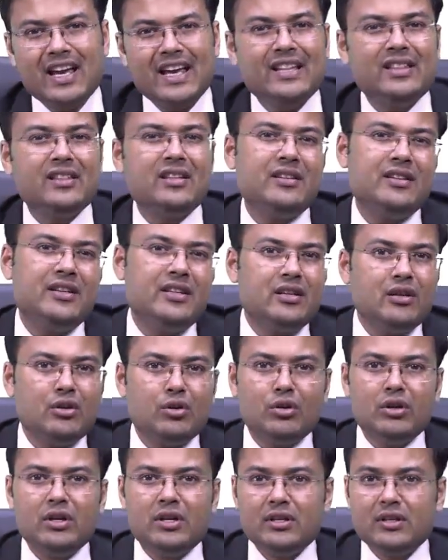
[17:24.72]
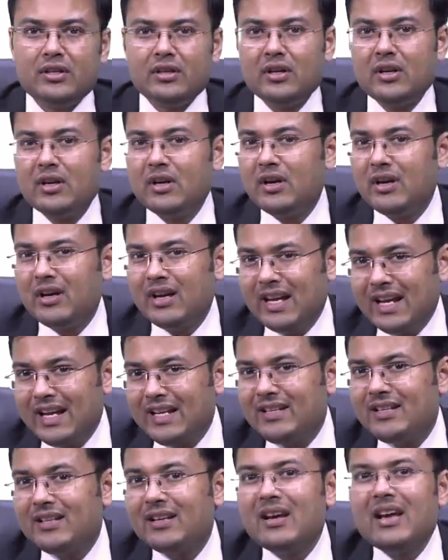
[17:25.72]
in the needle holder?
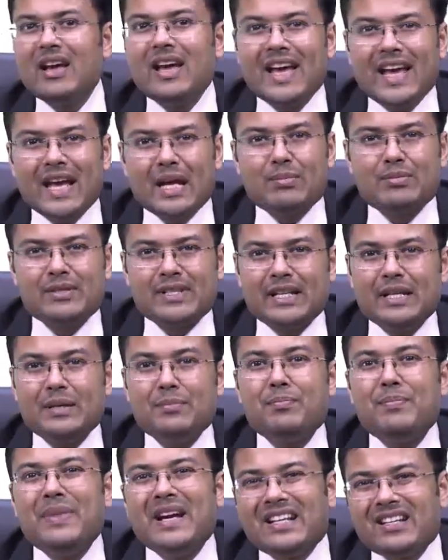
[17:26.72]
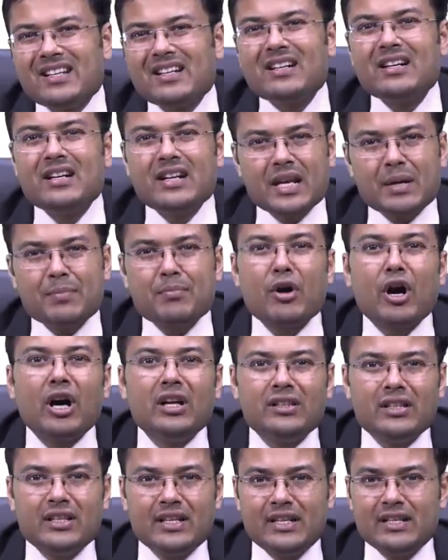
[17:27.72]
It helps in better grip
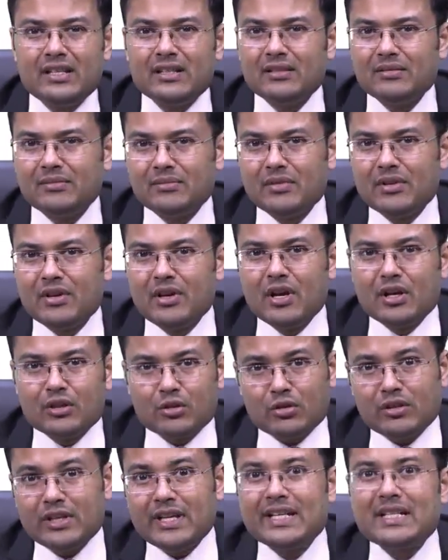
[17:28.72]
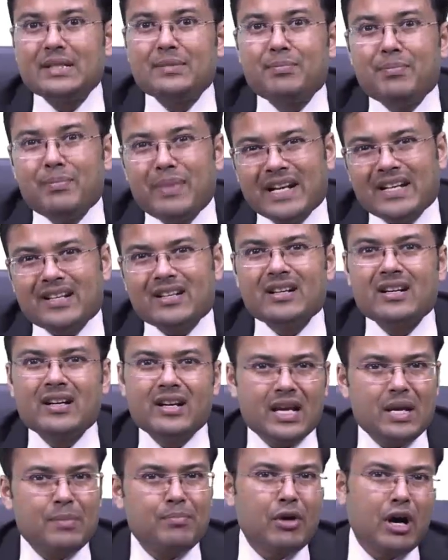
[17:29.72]
on the needle. So there is better
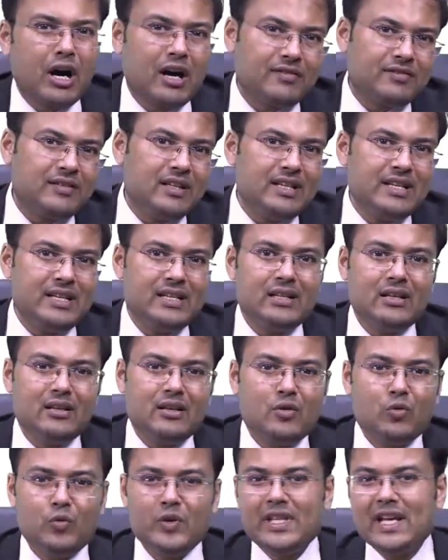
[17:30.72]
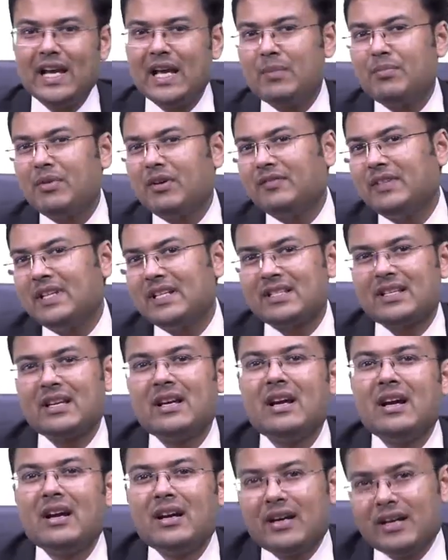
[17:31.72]
grip of the needle with the help of this
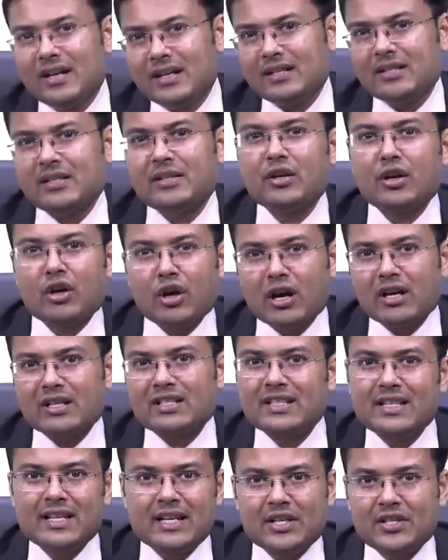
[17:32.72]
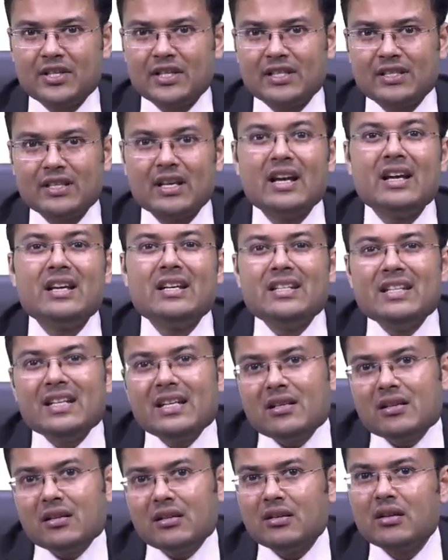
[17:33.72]
crisscross serrations.
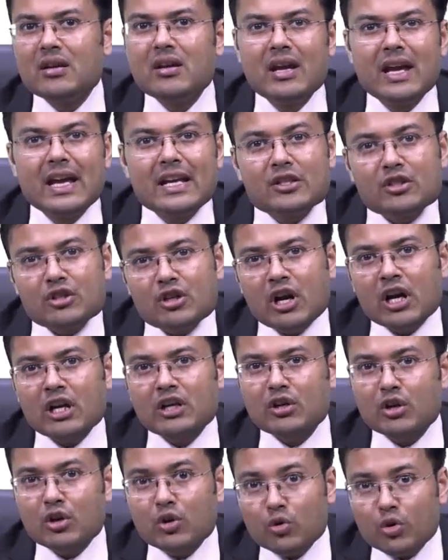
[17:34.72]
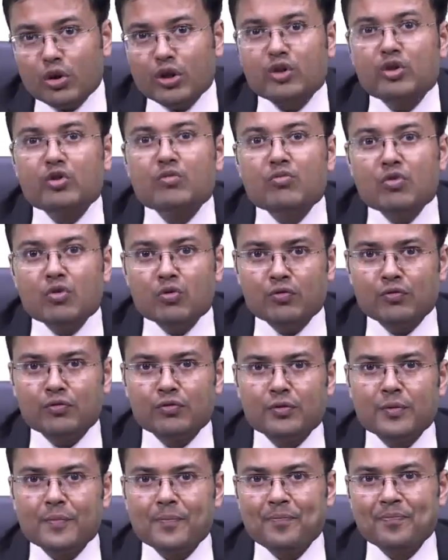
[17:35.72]
Needle is not going to
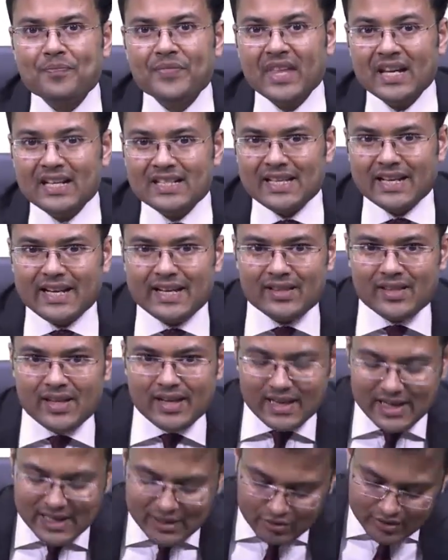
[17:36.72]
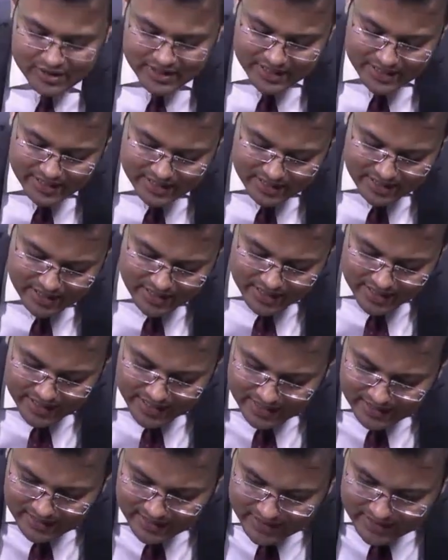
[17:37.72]
move. Second thing, can you see,
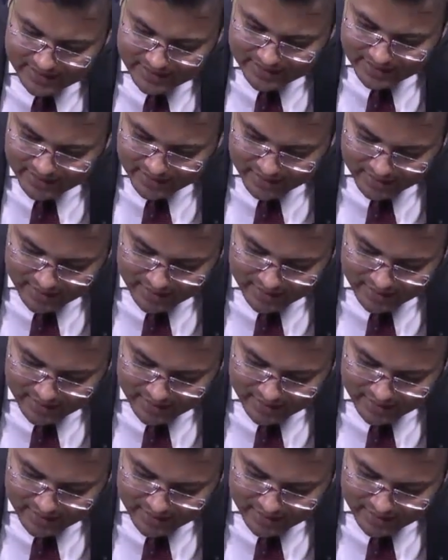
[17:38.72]
in this